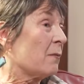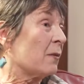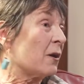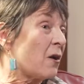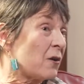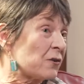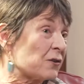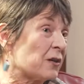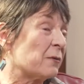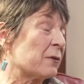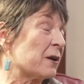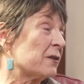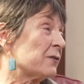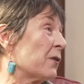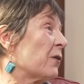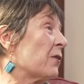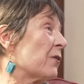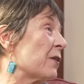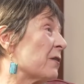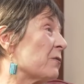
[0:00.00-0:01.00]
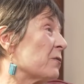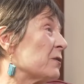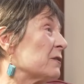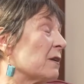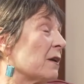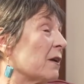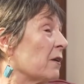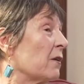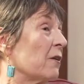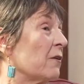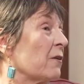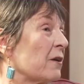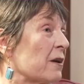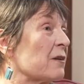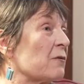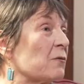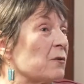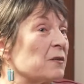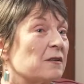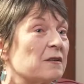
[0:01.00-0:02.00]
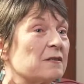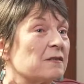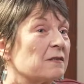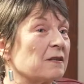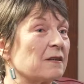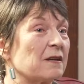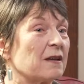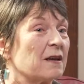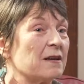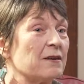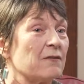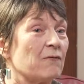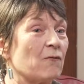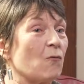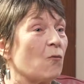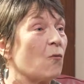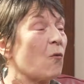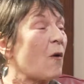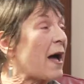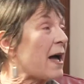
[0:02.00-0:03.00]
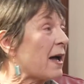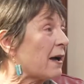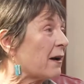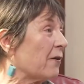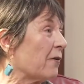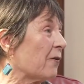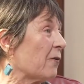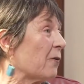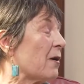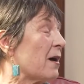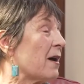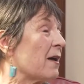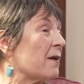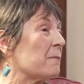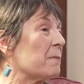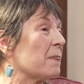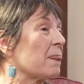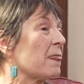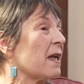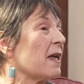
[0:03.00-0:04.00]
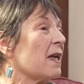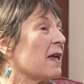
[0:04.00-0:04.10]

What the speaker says: largely because Göring was this kind of wacko